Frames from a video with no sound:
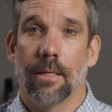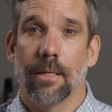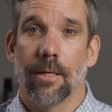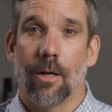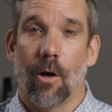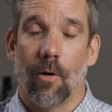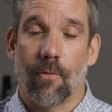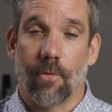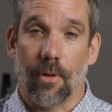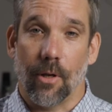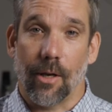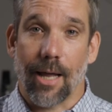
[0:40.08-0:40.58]

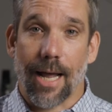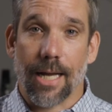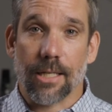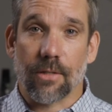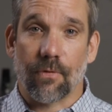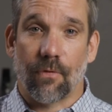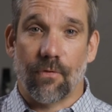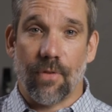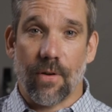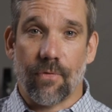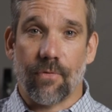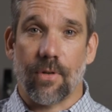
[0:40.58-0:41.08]
Over the last
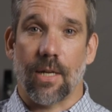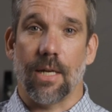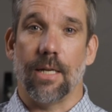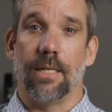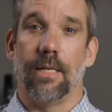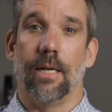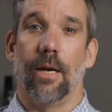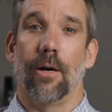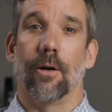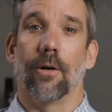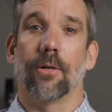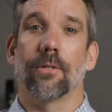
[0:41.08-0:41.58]
15
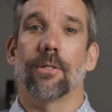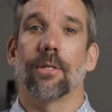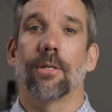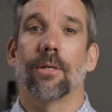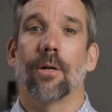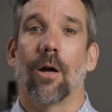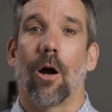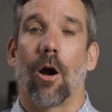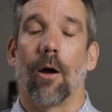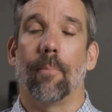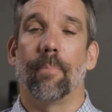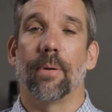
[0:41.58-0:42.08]
years,
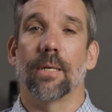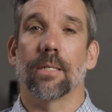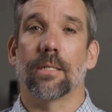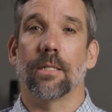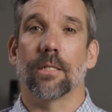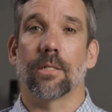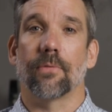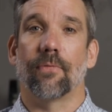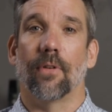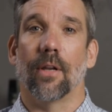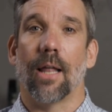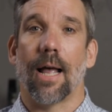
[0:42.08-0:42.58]
our
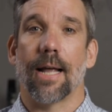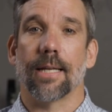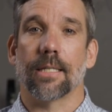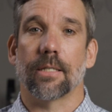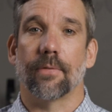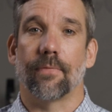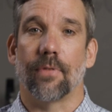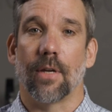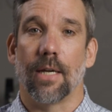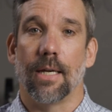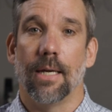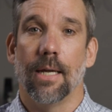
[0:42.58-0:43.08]
business
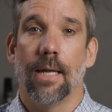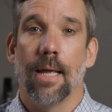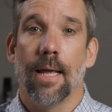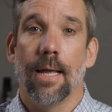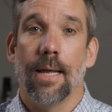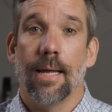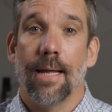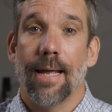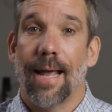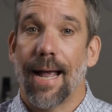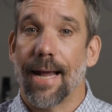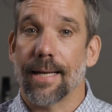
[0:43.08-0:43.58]
philosophy
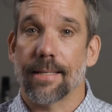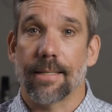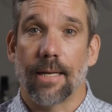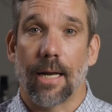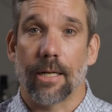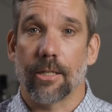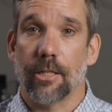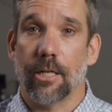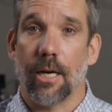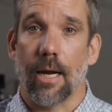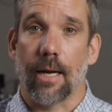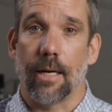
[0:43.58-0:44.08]
has
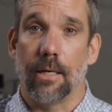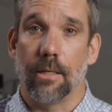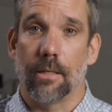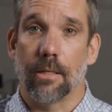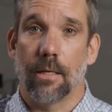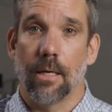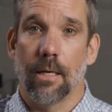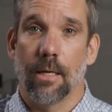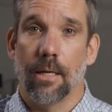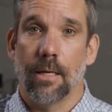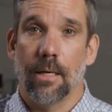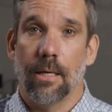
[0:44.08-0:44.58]
not
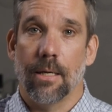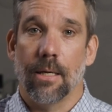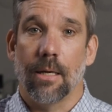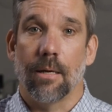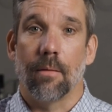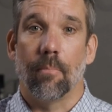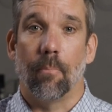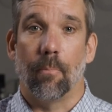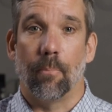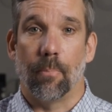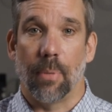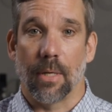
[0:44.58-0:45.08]
changed,
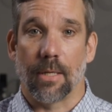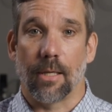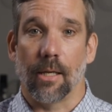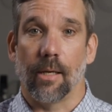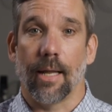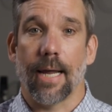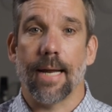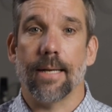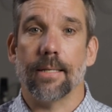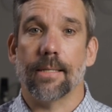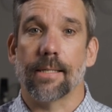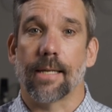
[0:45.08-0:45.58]
but the
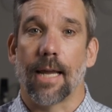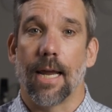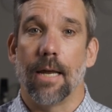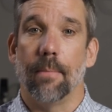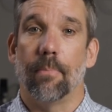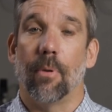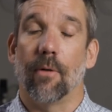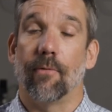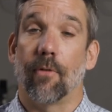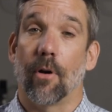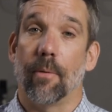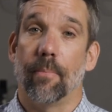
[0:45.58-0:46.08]

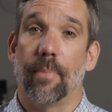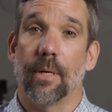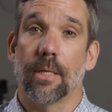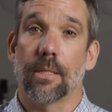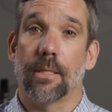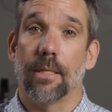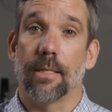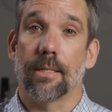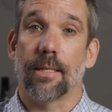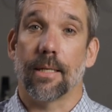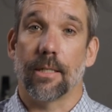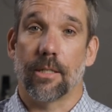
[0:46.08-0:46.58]
landscape of our
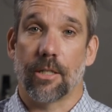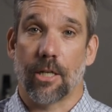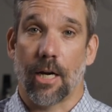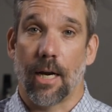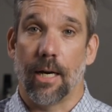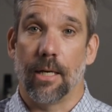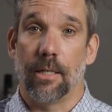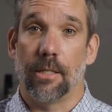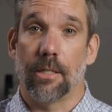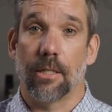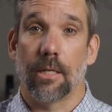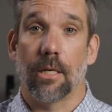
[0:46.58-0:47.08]
business has
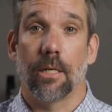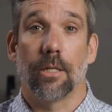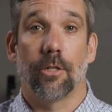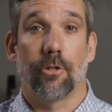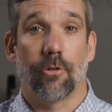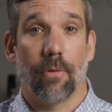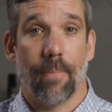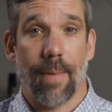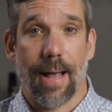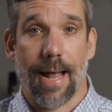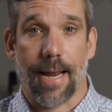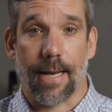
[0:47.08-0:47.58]
changed
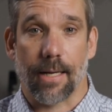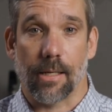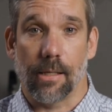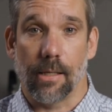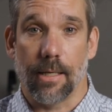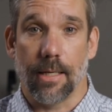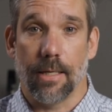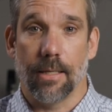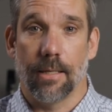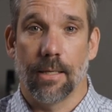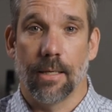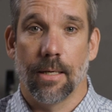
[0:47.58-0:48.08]

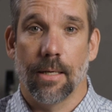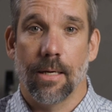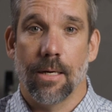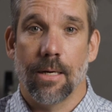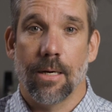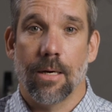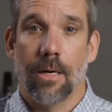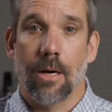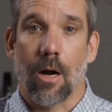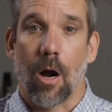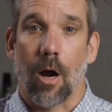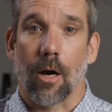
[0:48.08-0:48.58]
dramatically.
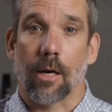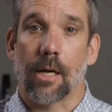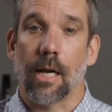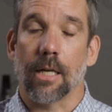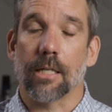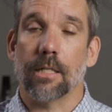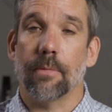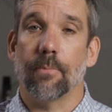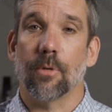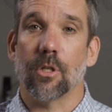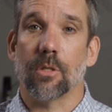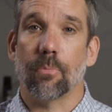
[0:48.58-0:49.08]
Our
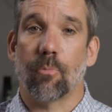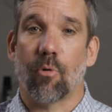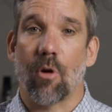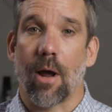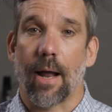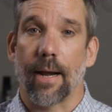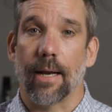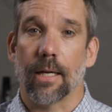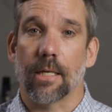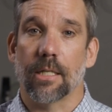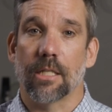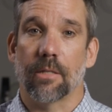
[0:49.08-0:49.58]
customers'
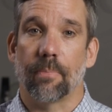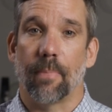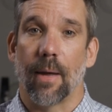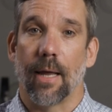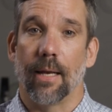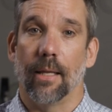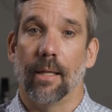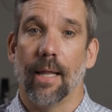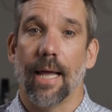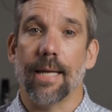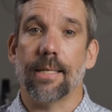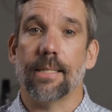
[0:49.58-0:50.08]
products
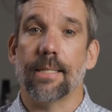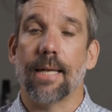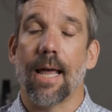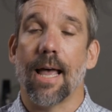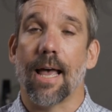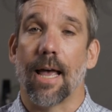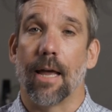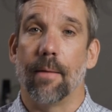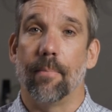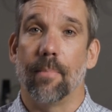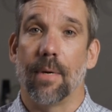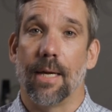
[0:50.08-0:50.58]
spend less
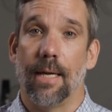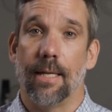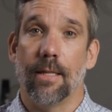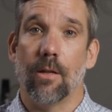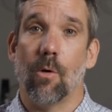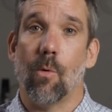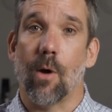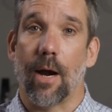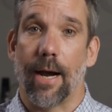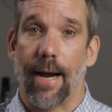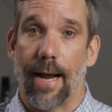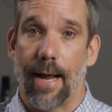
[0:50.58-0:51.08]
time in
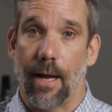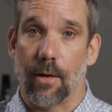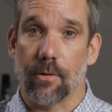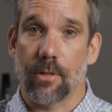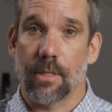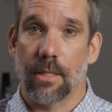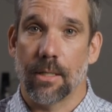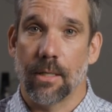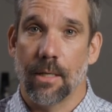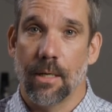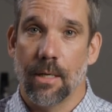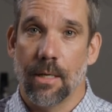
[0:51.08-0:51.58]
the
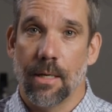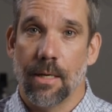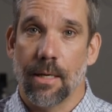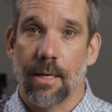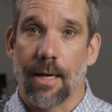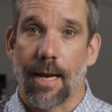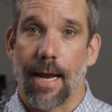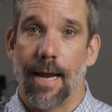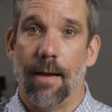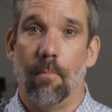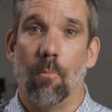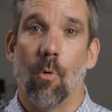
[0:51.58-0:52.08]
warehouse
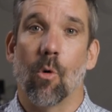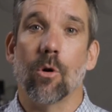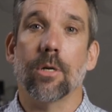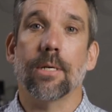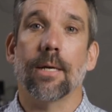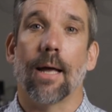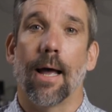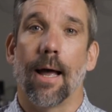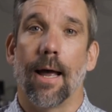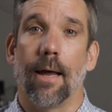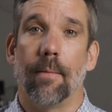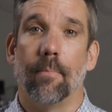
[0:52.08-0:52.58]
and more
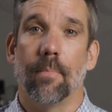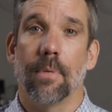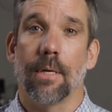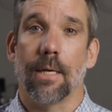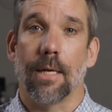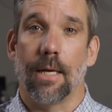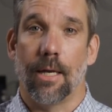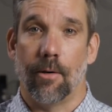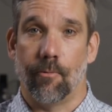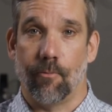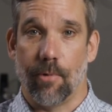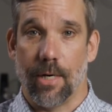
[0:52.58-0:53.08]
time
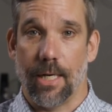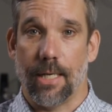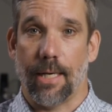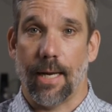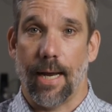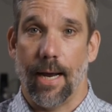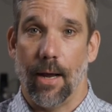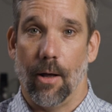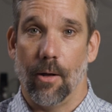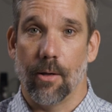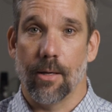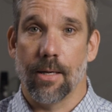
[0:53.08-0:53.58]
in
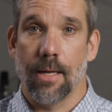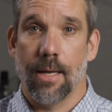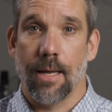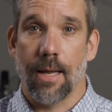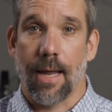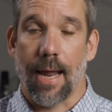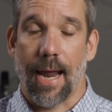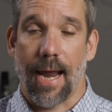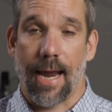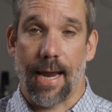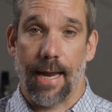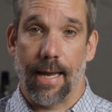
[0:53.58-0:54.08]
retail
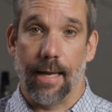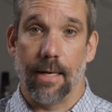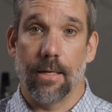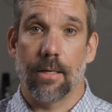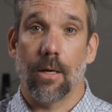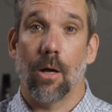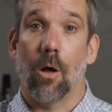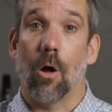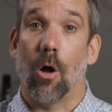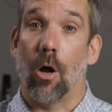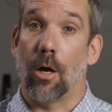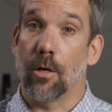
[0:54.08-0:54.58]
and
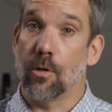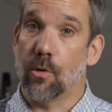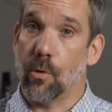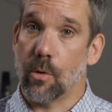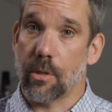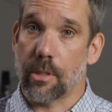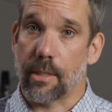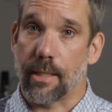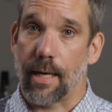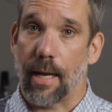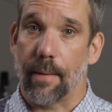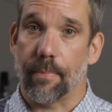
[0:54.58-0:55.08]
on
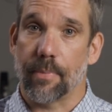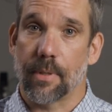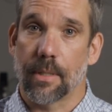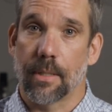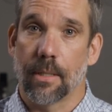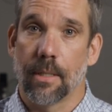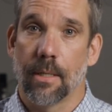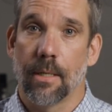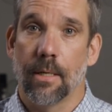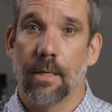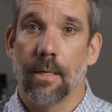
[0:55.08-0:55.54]
doorsteps.